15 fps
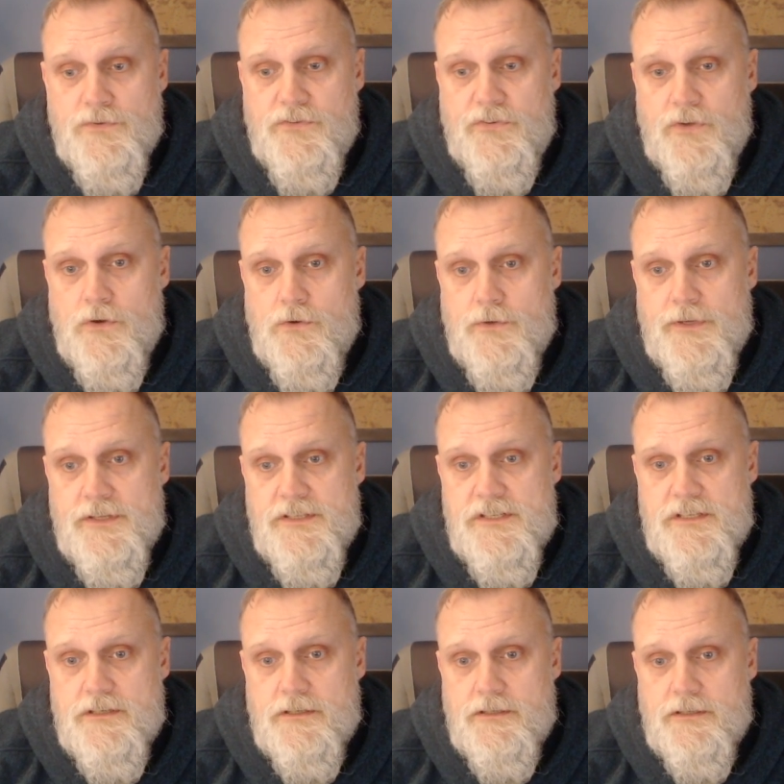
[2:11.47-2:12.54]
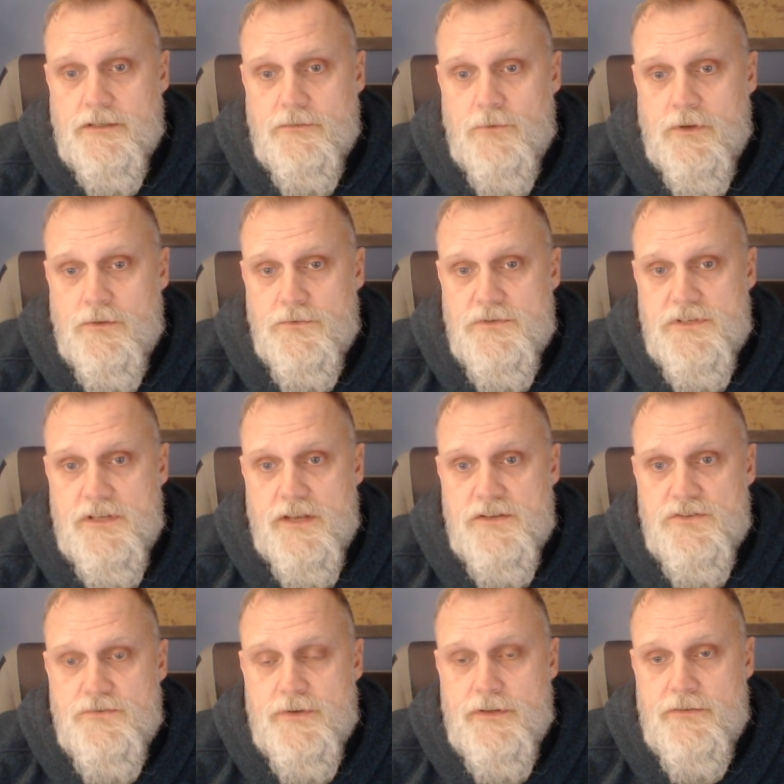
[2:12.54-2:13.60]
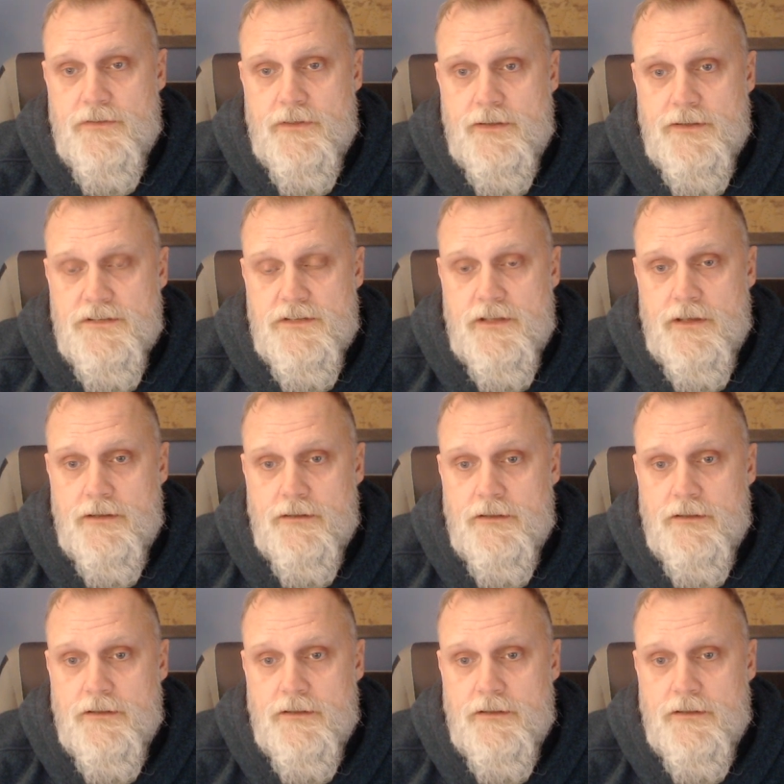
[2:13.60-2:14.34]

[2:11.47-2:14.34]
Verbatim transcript: So it's uh, one of those history things that